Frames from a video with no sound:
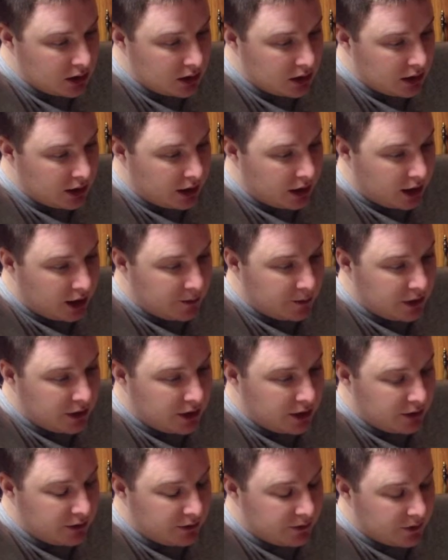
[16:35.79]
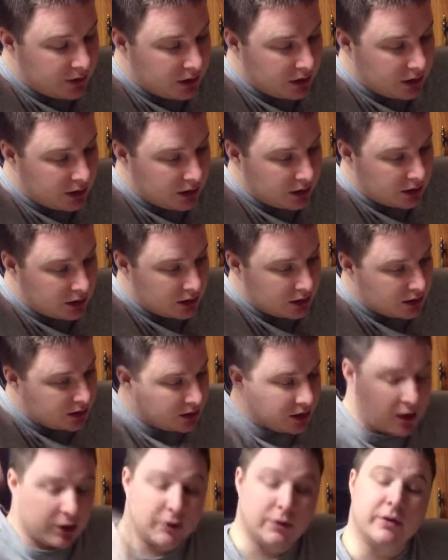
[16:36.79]
Yeah, I may have
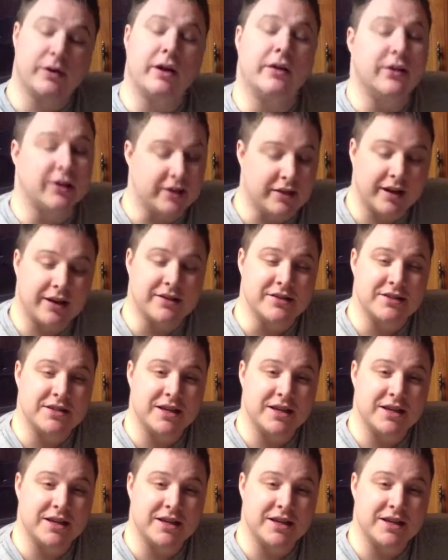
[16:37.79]
overdone the taste